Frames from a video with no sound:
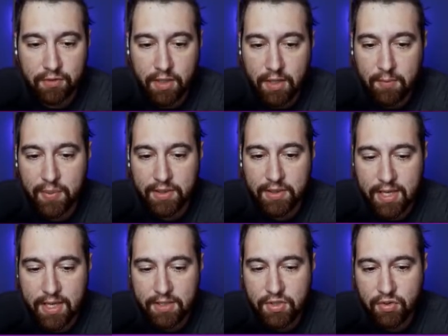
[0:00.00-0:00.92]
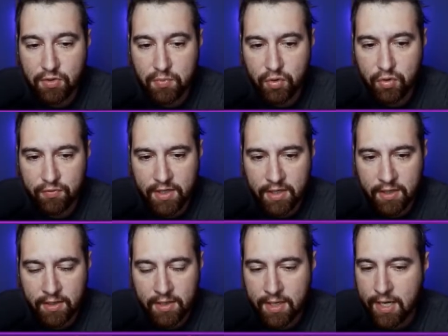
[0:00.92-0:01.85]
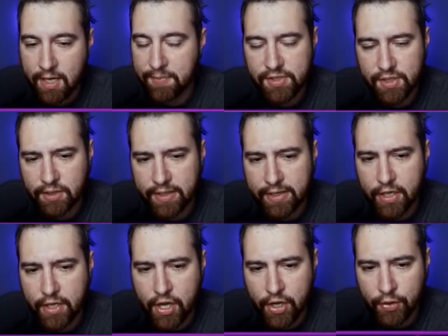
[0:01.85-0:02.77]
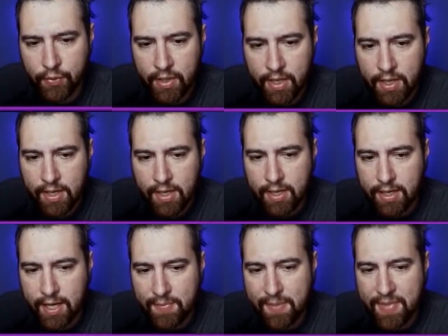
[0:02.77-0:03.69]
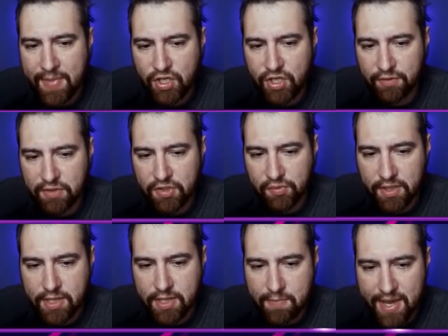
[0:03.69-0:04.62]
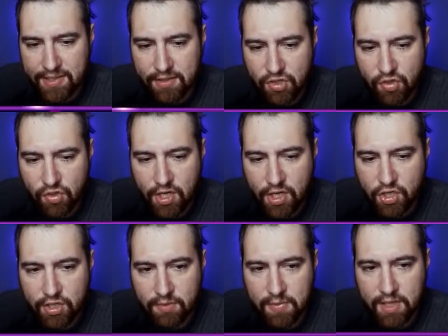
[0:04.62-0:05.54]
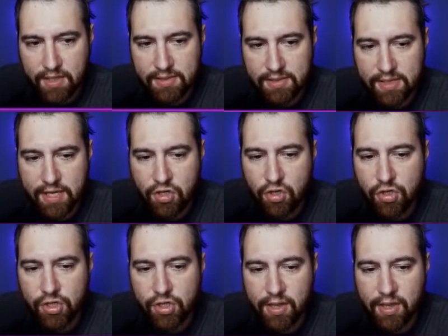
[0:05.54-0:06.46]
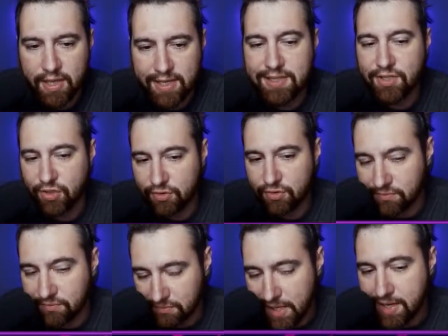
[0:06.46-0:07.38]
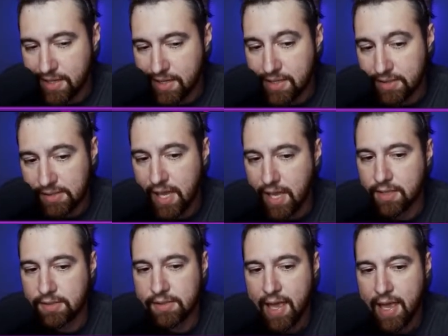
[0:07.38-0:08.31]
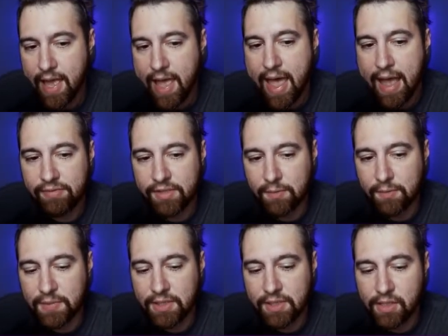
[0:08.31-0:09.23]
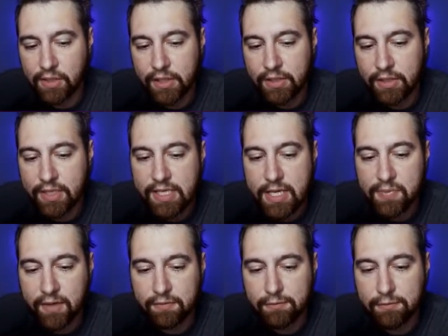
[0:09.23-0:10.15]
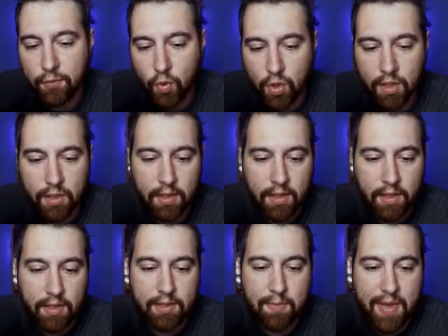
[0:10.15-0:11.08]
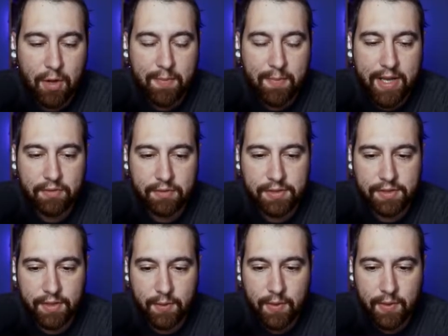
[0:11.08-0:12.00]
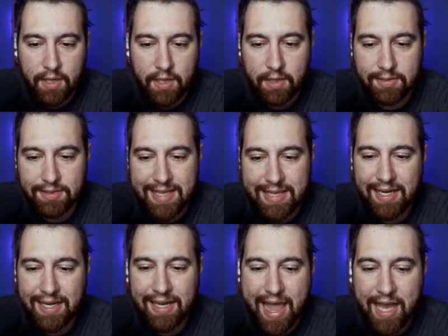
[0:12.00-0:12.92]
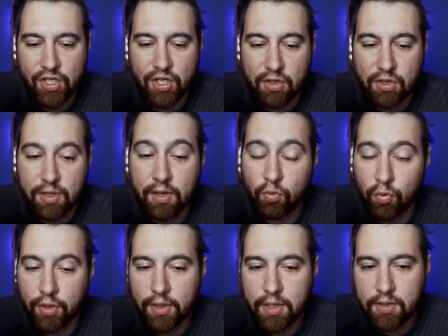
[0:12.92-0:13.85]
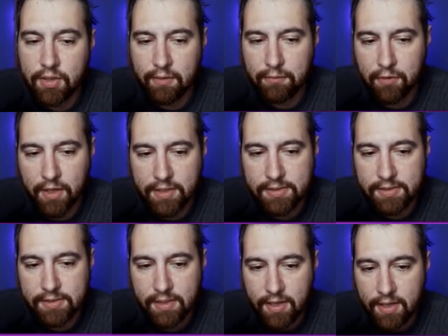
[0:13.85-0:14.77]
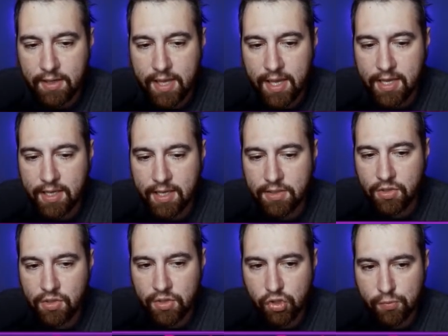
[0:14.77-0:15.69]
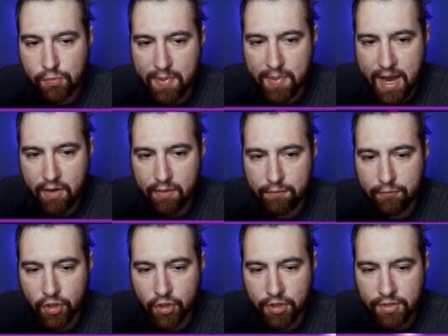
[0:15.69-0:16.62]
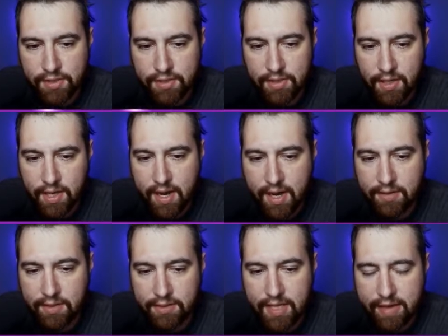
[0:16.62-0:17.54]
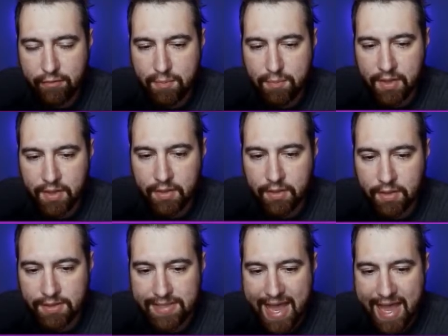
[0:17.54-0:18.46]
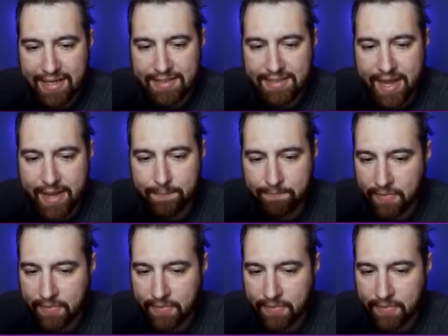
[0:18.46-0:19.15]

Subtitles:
But they get to a move here. I'm just going to let it go. I'm not sure if it's really the best situation, because I usually like to, like in this case, have something to clear the debuff for the Melmetal. So this is not actually looking really good for us. They get to the superpower first. I think they have a better attack stat.